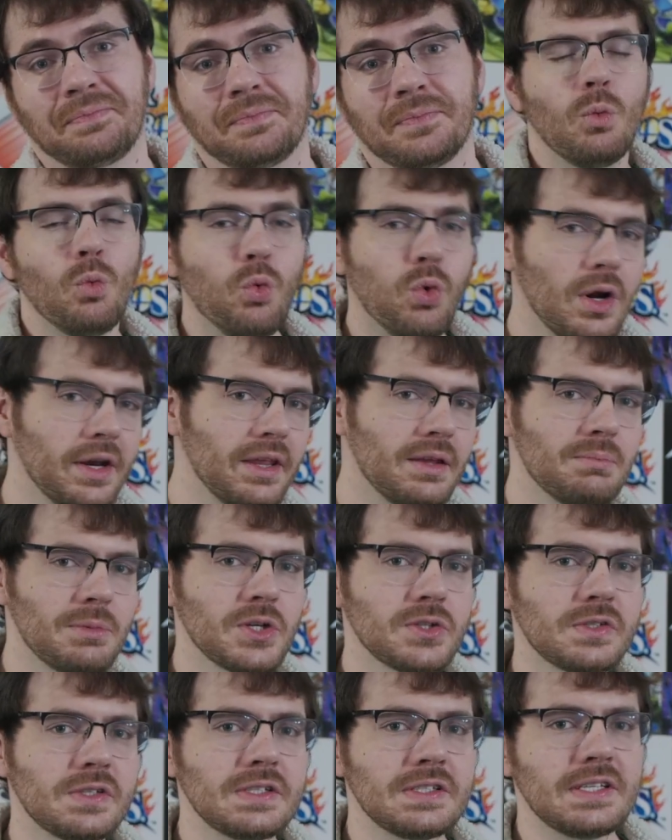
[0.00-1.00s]
One of the
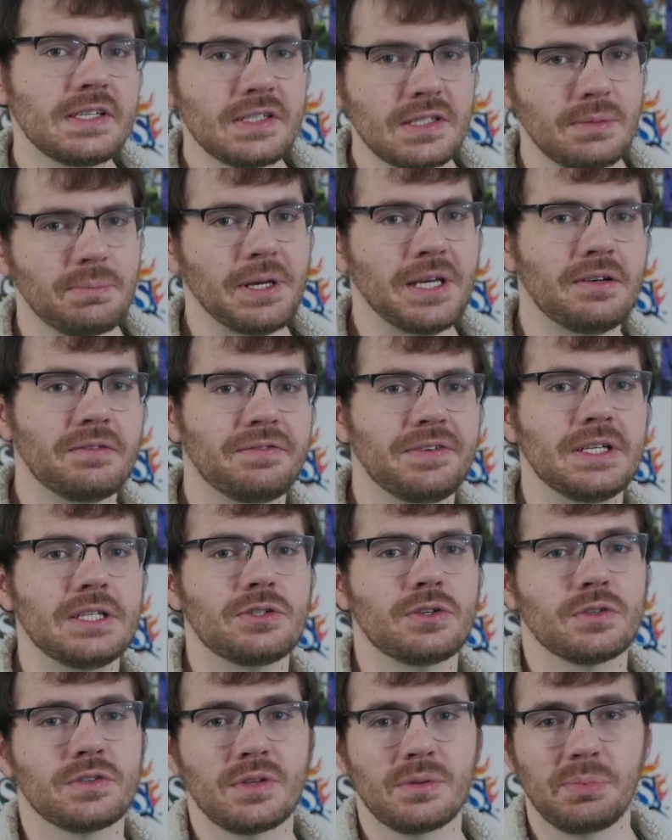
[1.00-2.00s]
most anticipated
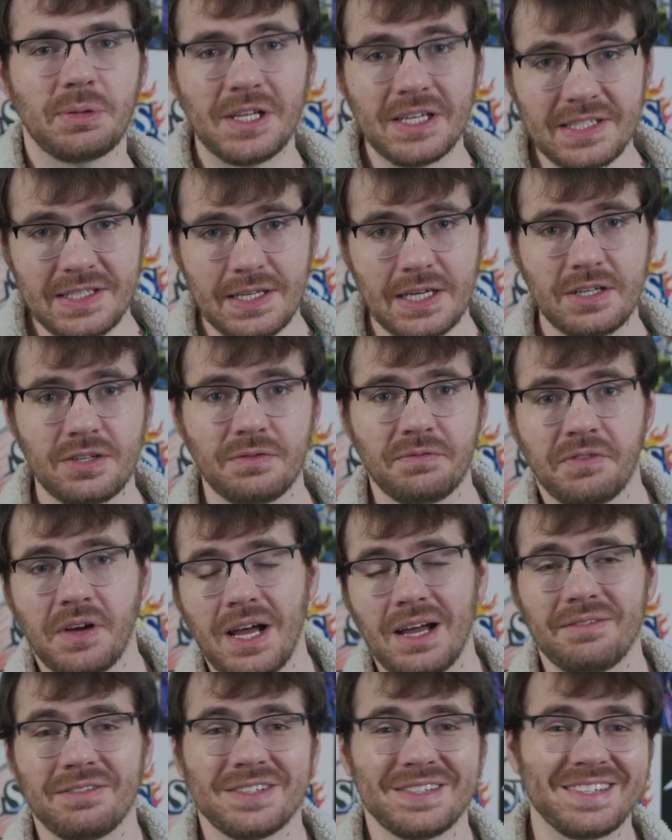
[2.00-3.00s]
features of the PlayStation
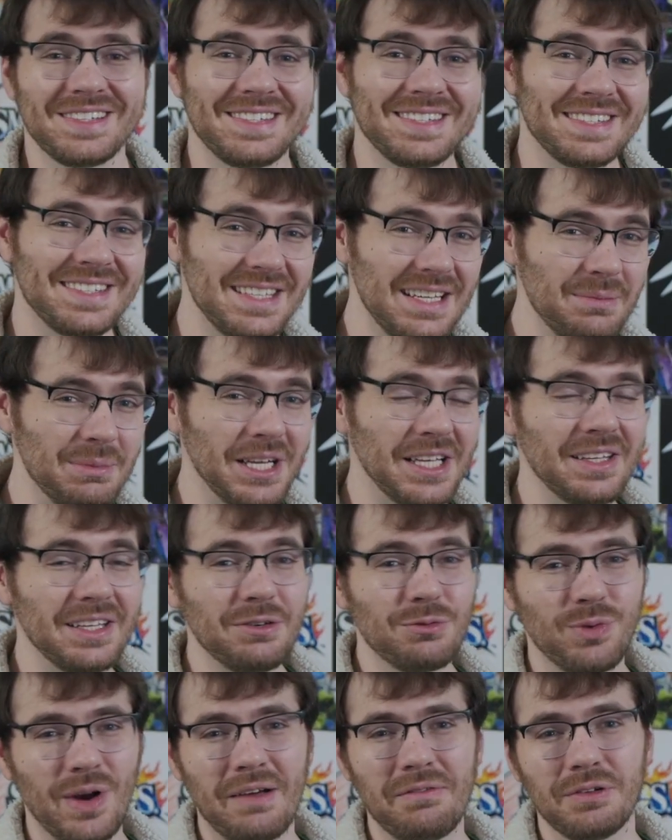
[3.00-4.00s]
5 is its
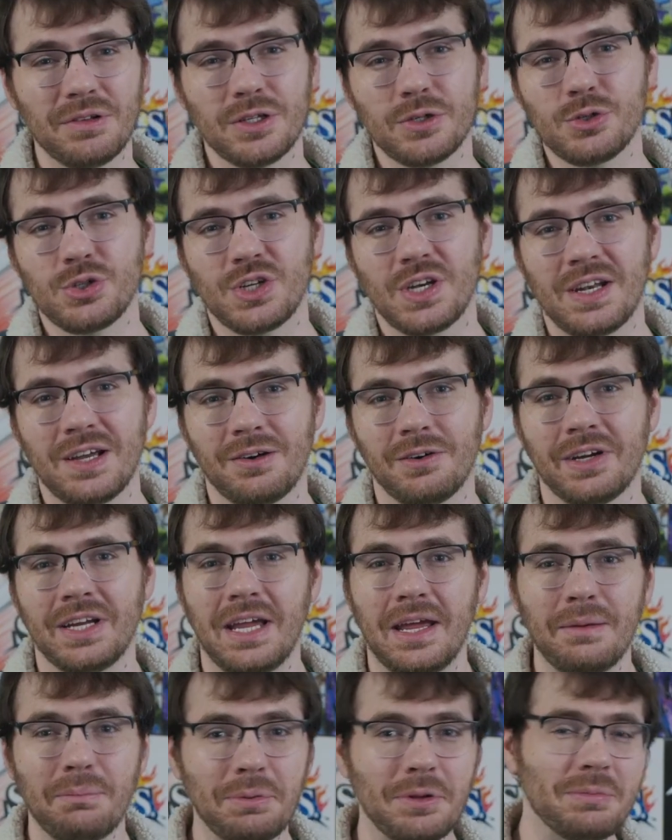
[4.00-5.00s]
seemingly revolutionary
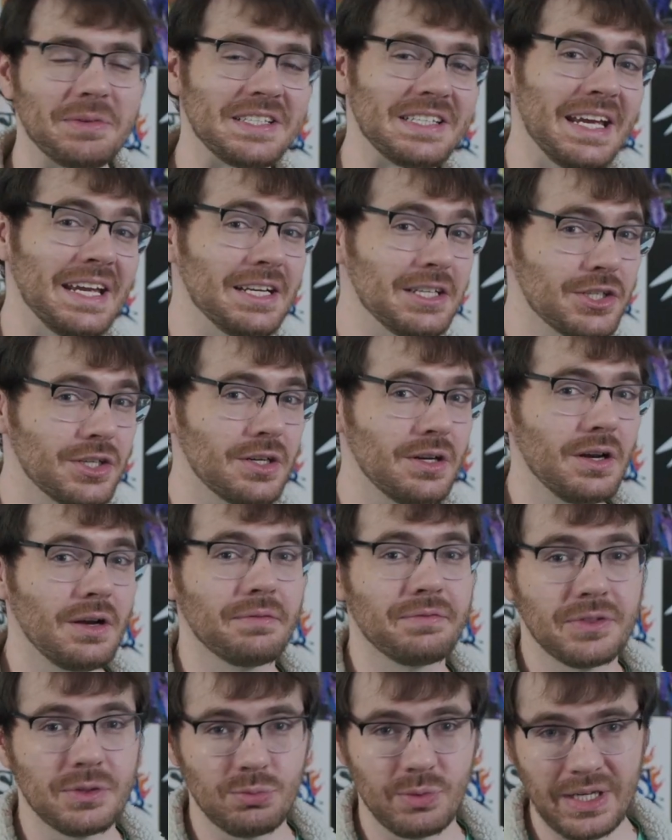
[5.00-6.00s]
implementation
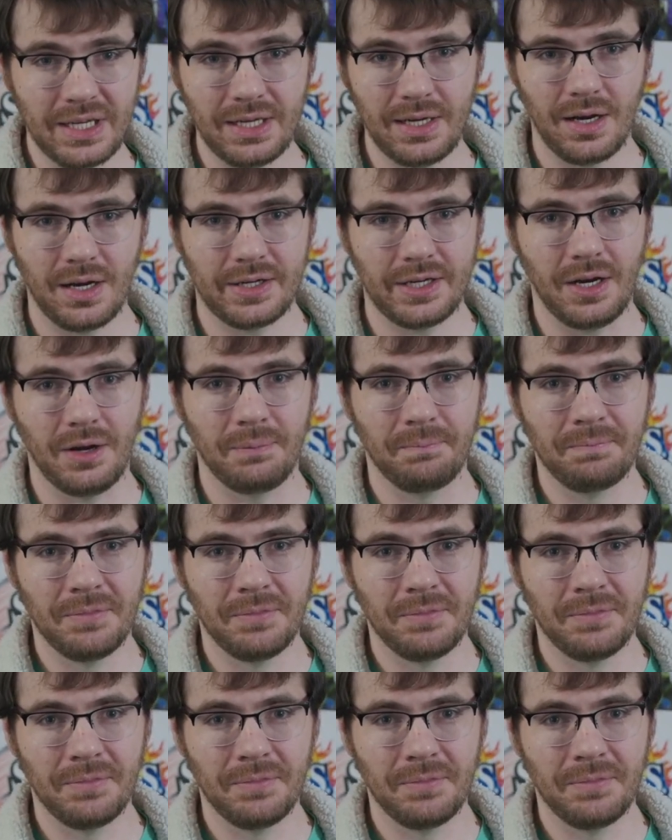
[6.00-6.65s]
of 3D audio.